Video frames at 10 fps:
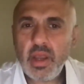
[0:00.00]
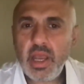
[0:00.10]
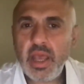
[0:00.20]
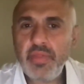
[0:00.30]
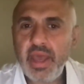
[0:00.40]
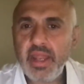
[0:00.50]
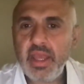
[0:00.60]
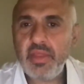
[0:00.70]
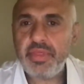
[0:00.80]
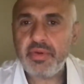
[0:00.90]
And then
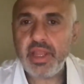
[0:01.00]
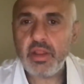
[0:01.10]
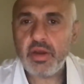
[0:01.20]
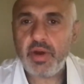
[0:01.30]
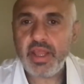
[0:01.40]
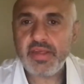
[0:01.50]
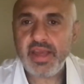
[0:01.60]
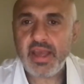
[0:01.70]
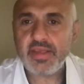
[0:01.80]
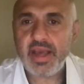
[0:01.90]
in 3, look what he
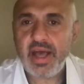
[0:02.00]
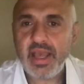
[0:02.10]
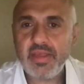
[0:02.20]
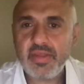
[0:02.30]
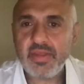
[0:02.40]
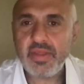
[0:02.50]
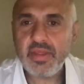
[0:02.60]
says, guys.